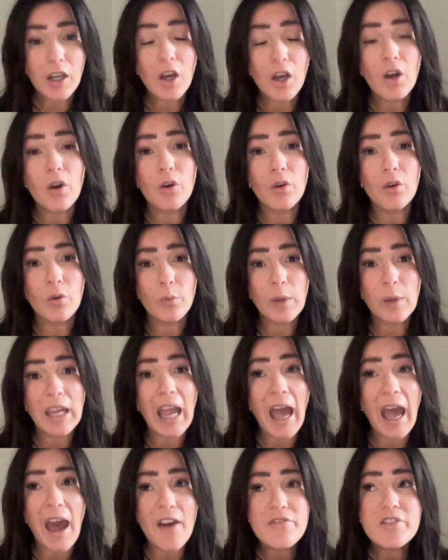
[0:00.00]
I know.
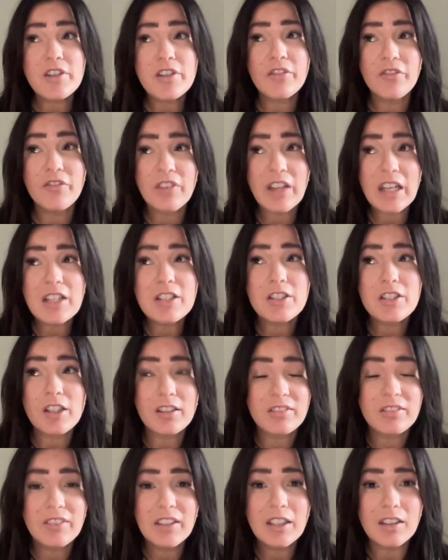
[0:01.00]
We have to fix
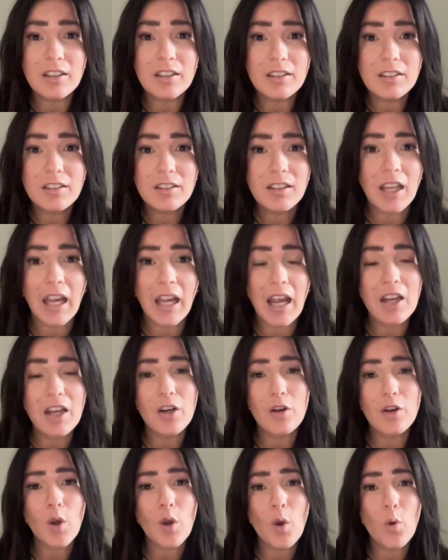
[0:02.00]
our field. Like,
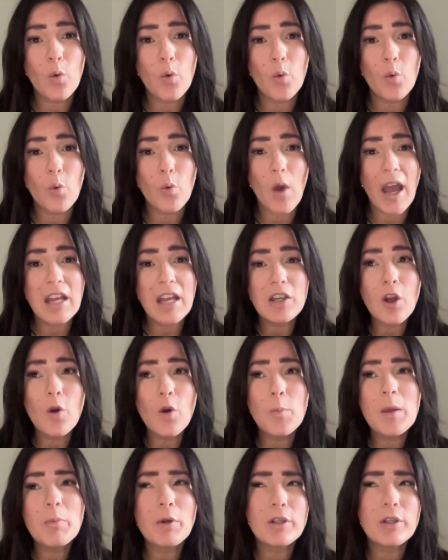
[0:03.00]
I don't know, I
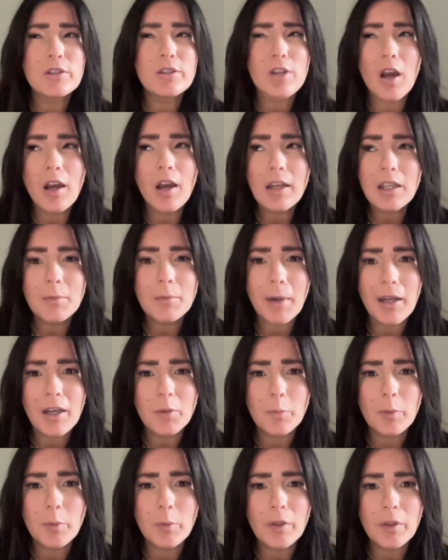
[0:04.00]
know people are talking
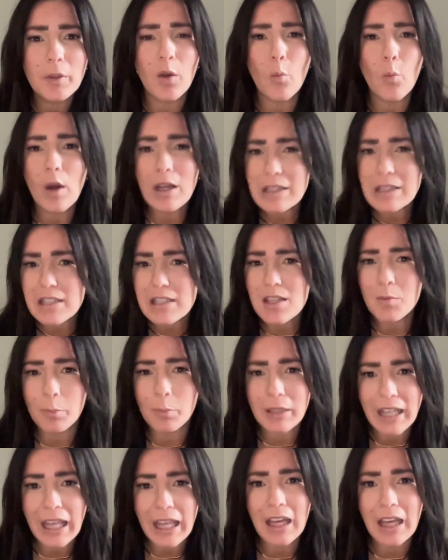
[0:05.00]
about it, but, like, what's the
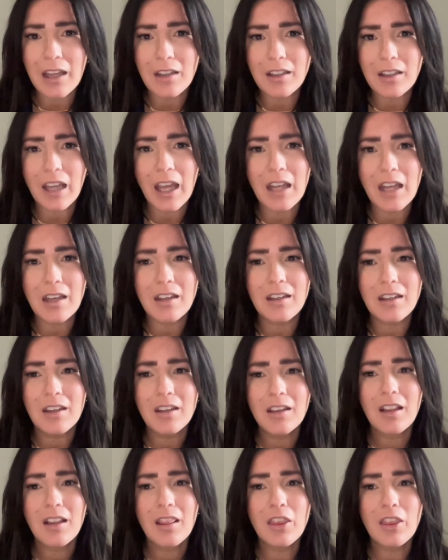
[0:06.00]
plan? And
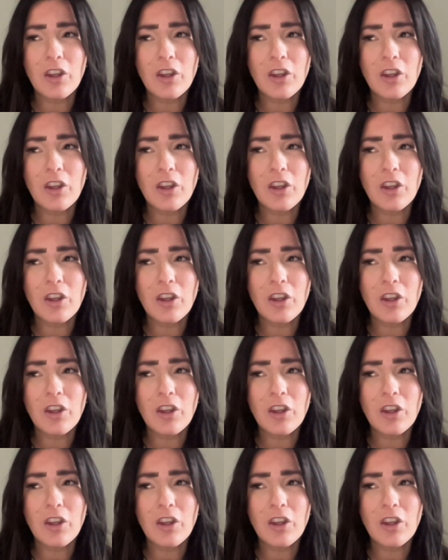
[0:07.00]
